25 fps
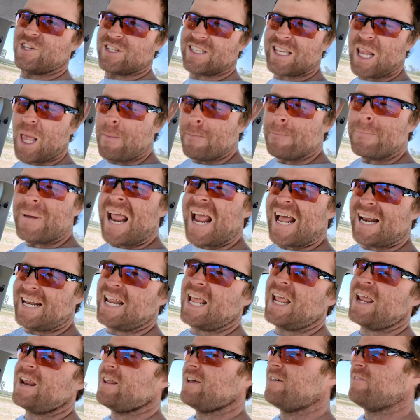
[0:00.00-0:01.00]
is
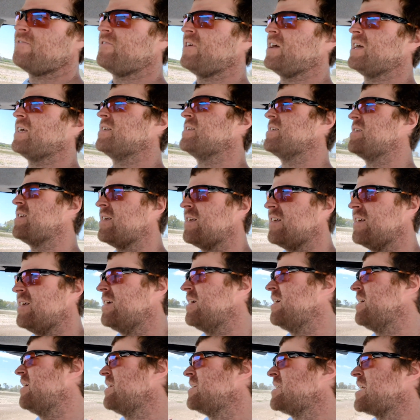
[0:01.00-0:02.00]
Band-Aid fix,
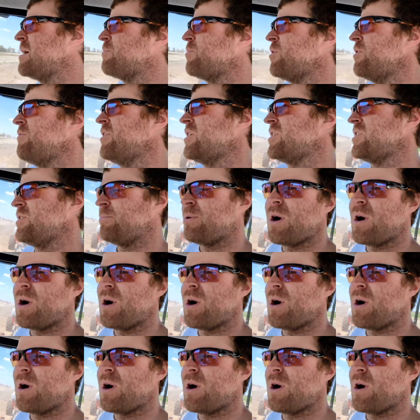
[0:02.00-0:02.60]
temporary fix. The